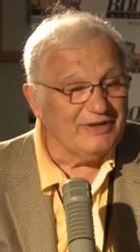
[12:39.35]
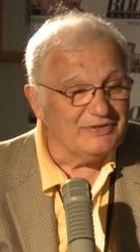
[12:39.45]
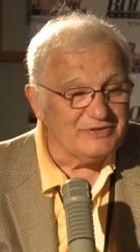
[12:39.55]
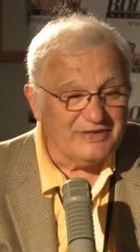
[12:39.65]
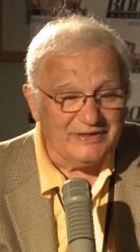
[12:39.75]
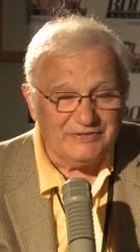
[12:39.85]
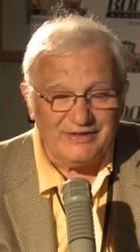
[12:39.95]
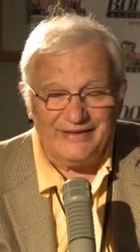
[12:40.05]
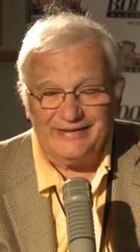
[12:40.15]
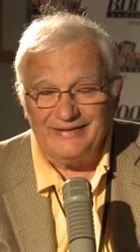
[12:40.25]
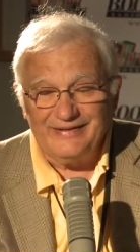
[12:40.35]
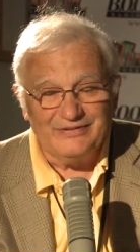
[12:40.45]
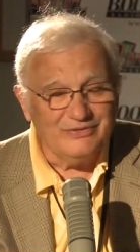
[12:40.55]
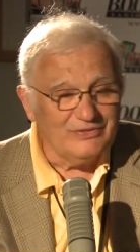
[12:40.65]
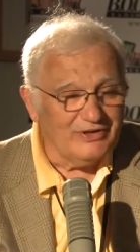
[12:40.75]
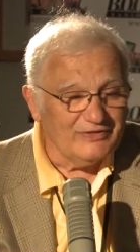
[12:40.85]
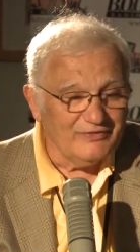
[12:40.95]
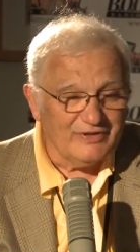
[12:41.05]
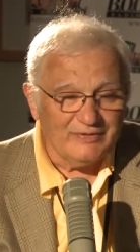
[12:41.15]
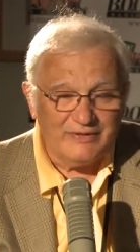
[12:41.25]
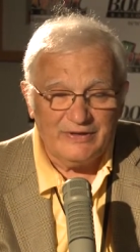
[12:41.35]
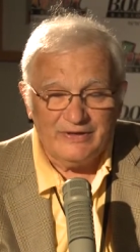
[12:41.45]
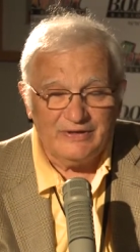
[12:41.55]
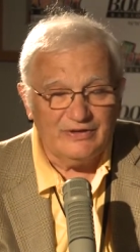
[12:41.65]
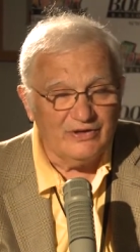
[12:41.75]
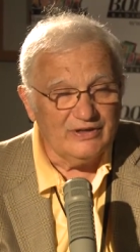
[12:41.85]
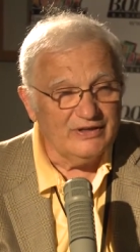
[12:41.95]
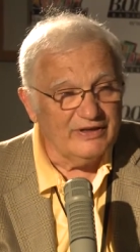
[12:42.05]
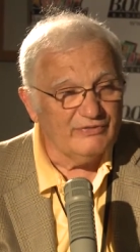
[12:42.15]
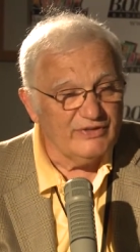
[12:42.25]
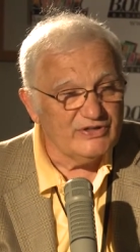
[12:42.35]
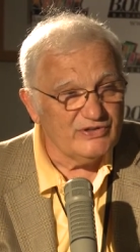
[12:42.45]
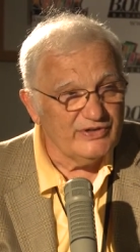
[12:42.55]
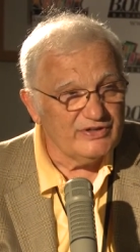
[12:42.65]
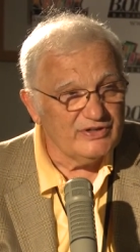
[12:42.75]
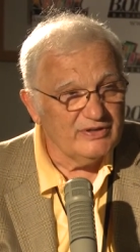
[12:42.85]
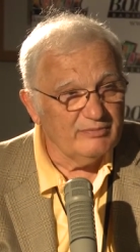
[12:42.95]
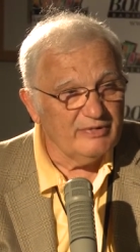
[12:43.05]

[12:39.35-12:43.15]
I use the internet. I do a lot of uh, uh, online research.